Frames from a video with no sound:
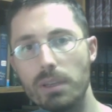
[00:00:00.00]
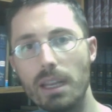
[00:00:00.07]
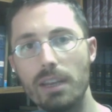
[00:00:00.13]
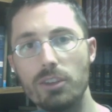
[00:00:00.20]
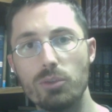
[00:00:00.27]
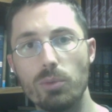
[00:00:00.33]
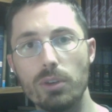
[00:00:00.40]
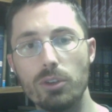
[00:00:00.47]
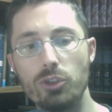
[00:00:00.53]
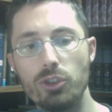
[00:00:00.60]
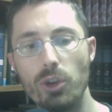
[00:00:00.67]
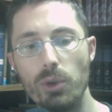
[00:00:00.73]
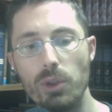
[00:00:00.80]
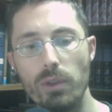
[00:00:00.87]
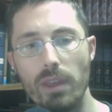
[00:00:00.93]
but I just wanted to
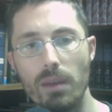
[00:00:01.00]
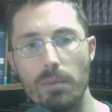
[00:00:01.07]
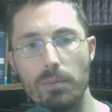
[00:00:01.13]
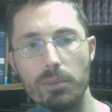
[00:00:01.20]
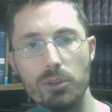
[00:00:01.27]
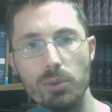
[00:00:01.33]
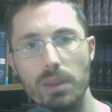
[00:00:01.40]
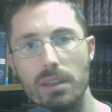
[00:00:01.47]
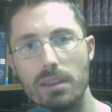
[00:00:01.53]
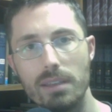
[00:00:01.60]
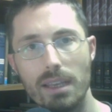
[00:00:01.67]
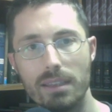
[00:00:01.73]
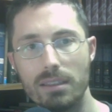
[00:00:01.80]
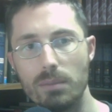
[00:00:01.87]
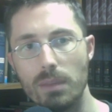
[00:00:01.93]
show you that between the
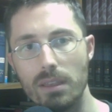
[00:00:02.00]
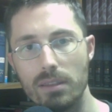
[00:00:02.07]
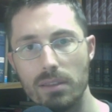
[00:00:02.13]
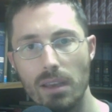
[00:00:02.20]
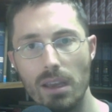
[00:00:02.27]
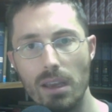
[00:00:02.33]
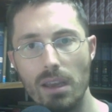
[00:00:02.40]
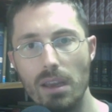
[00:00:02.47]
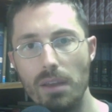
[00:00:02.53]
Testaments,